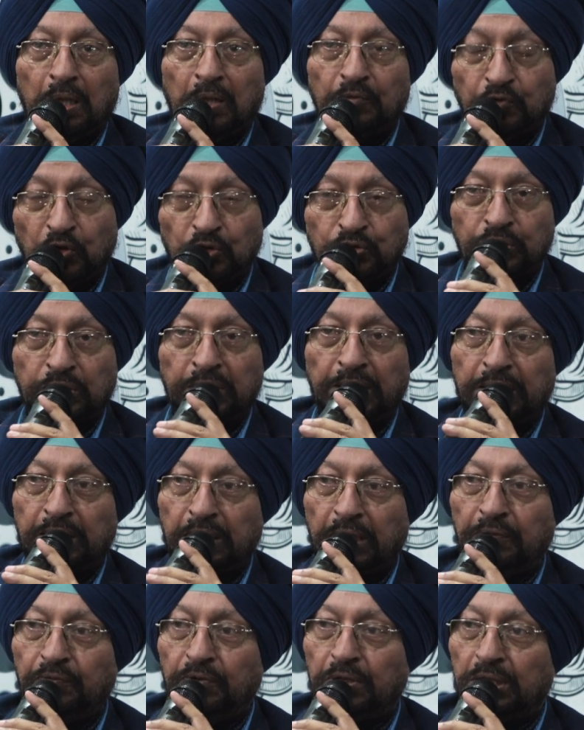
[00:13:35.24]

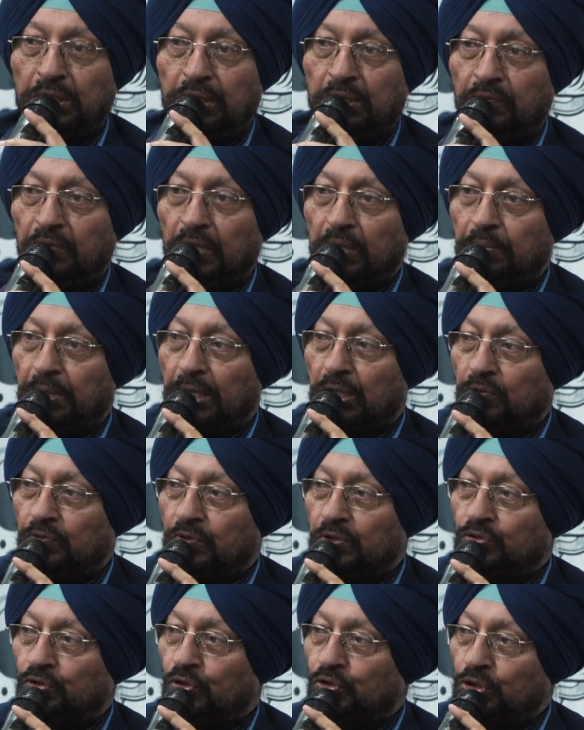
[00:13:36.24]
Unfortunately, with the development
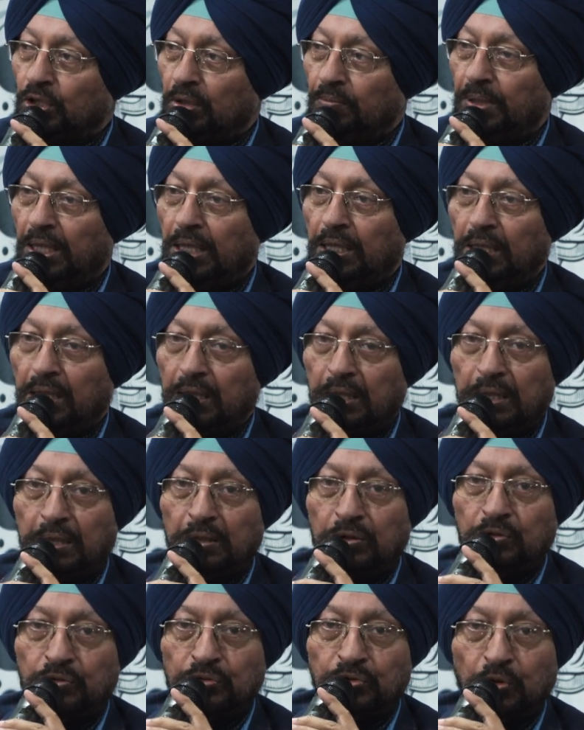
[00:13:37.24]
of the social media
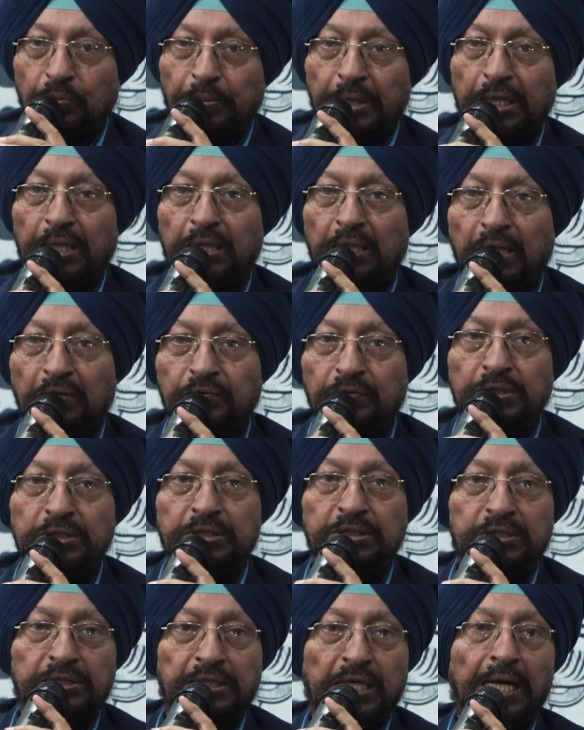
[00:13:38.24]
and so many
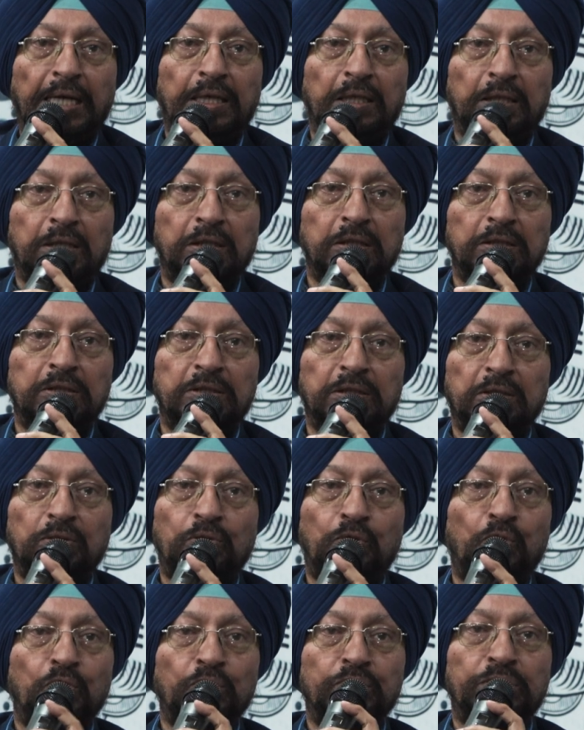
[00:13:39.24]
diverse channels,
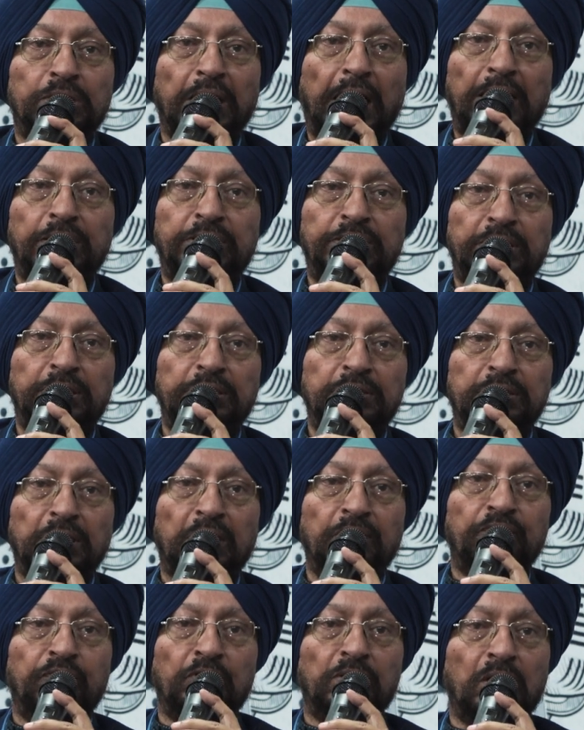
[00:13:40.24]
those style
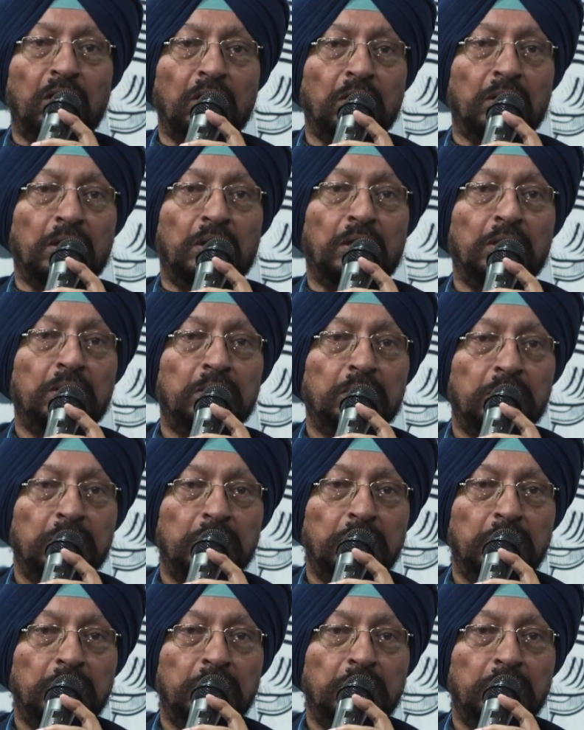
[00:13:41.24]
sheets are forgotten.